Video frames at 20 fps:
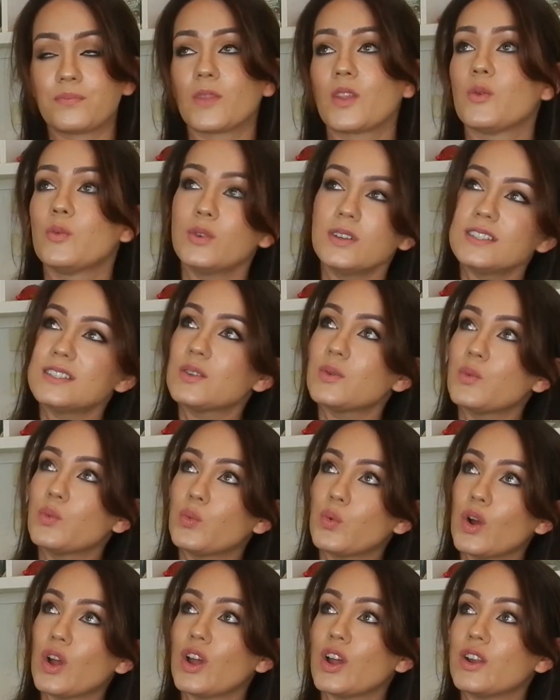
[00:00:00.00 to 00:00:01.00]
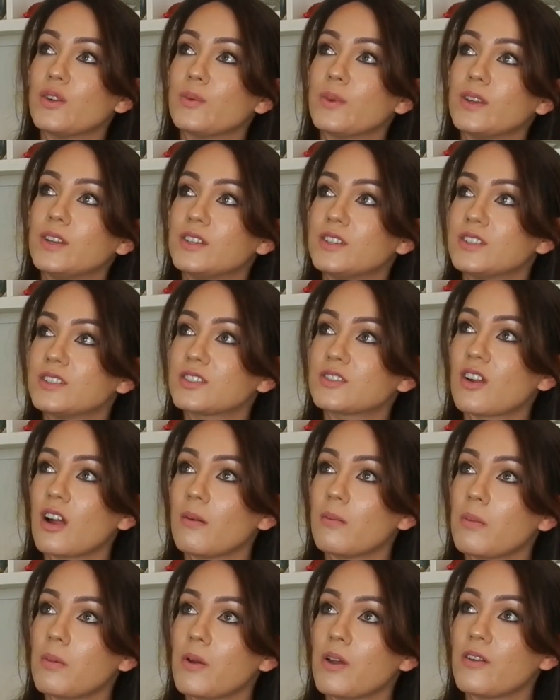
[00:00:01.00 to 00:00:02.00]
what's the word when you
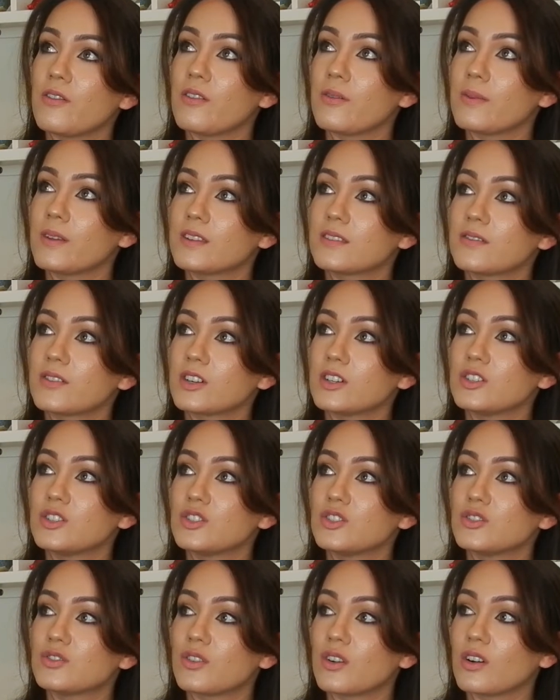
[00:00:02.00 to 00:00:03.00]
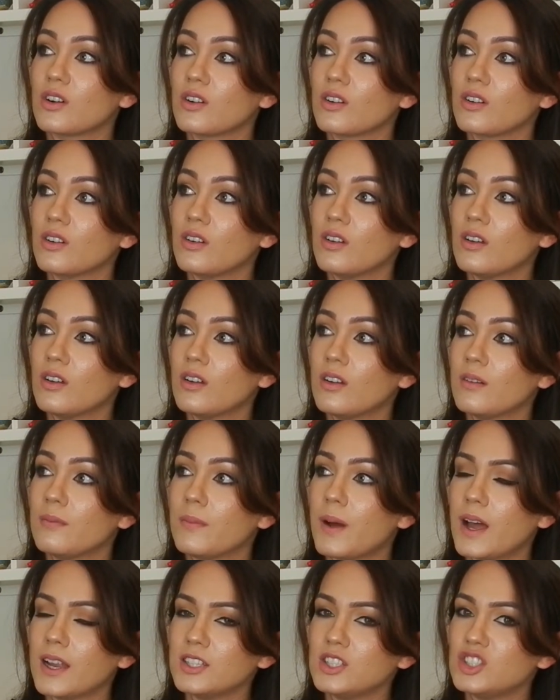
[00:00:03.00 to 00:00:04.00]
describe a perfume that's very strong?
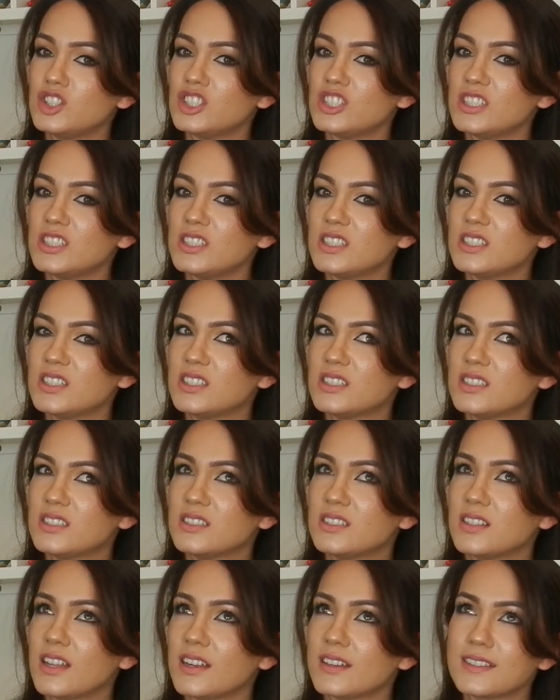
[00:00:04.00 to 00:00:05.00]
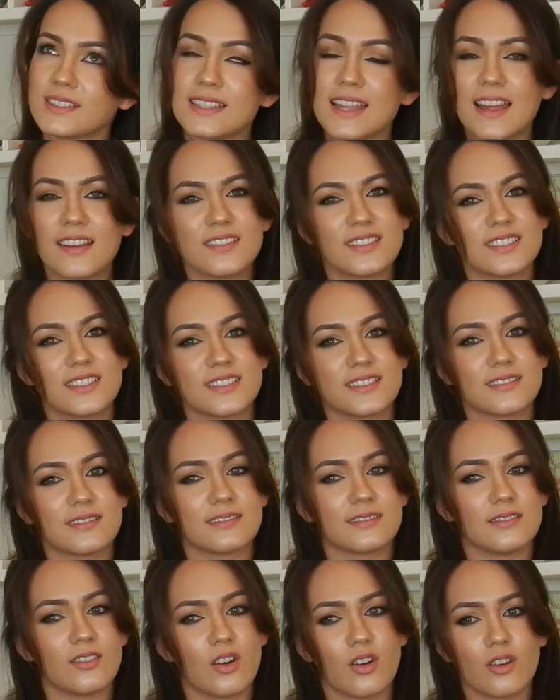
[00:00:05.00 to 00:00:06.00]
Pungent? That sounds
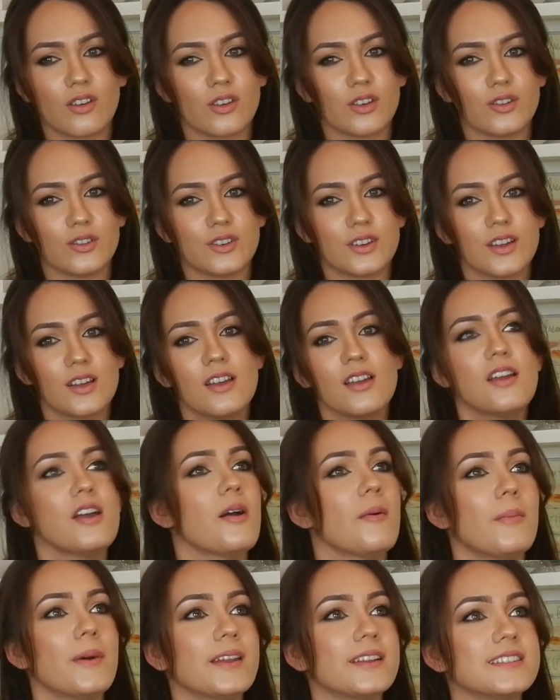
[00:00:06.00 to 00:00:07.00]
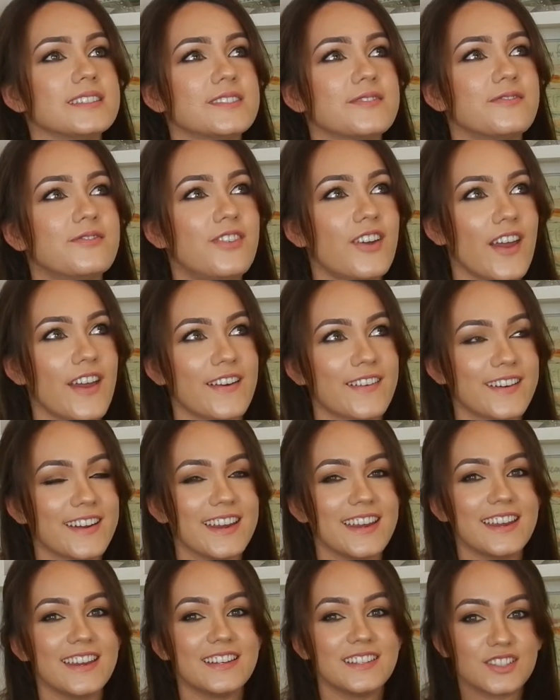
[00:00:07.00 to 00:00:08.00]
not good, but it's
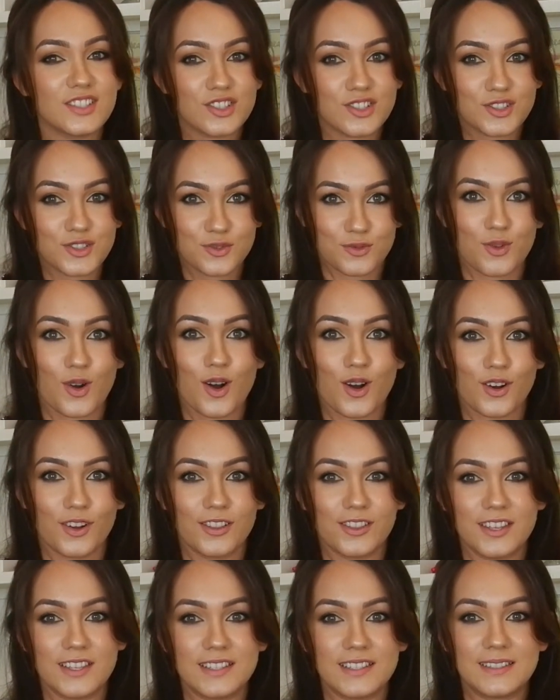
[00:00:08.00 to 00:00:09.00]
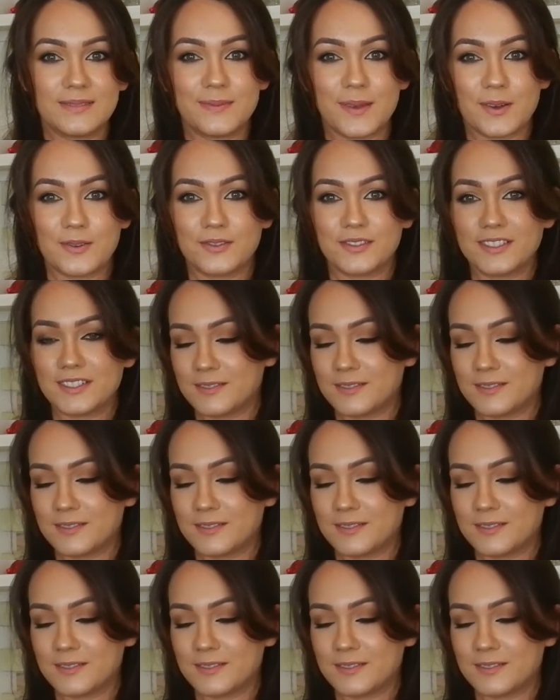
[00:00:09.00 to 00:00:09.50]
very strong, these smells.